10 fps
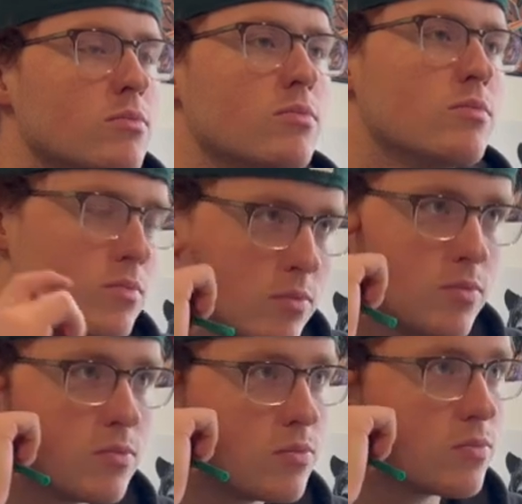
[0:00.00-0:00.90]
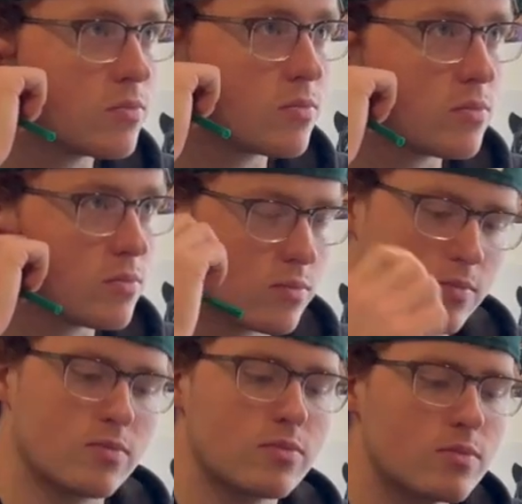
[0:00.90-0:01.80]

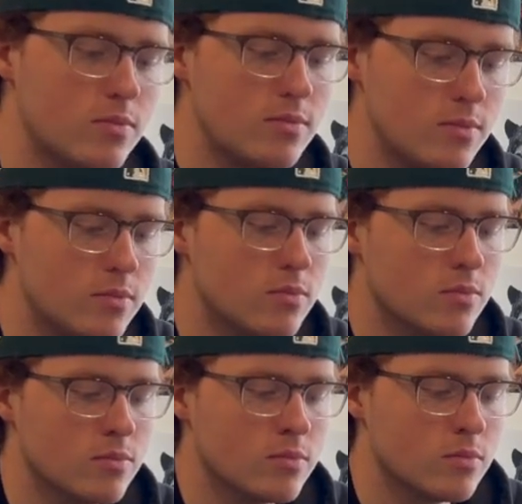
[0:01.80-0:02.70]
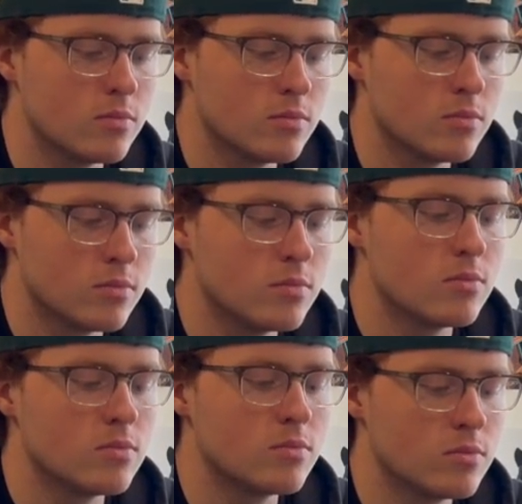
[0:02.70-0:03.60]

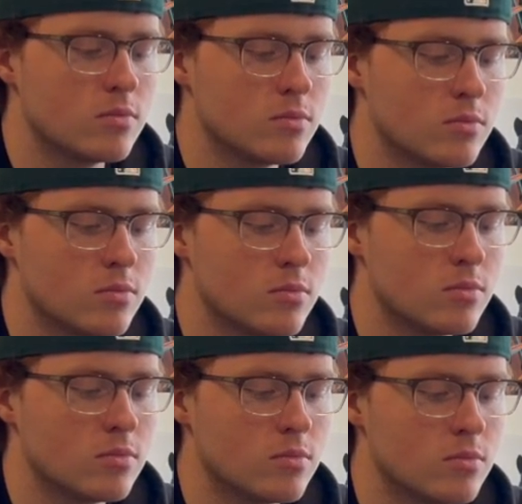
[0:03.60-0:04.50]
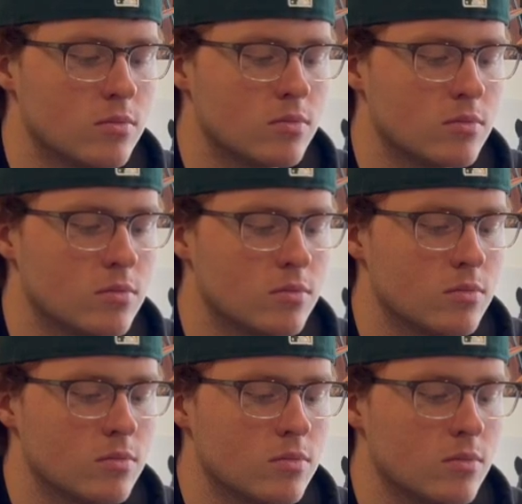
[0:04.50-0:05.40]

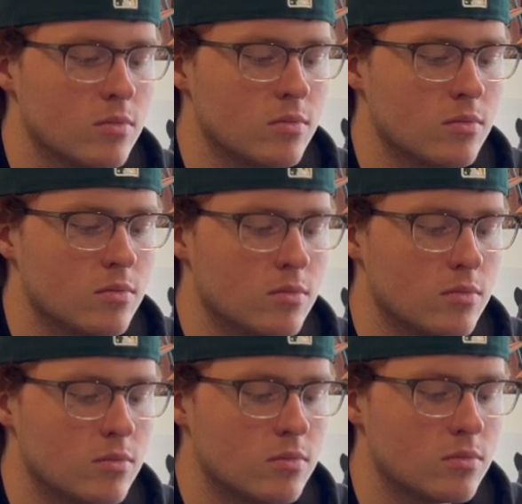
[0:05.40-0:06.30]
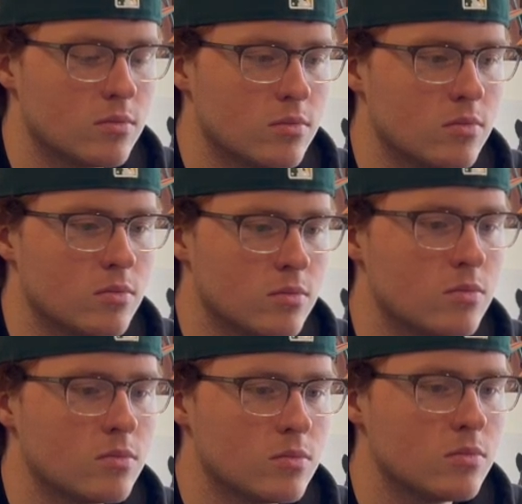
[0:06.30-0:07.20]

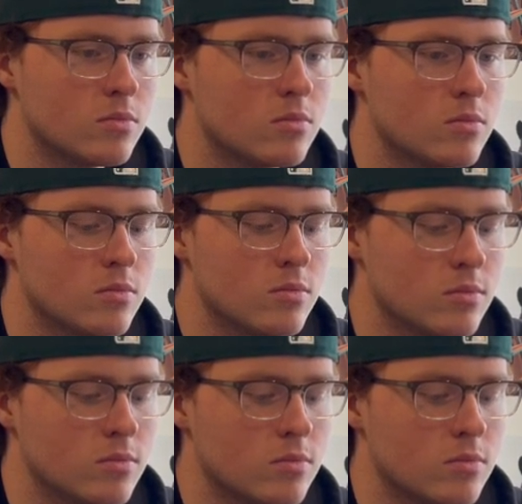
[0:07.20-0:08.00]
(silent)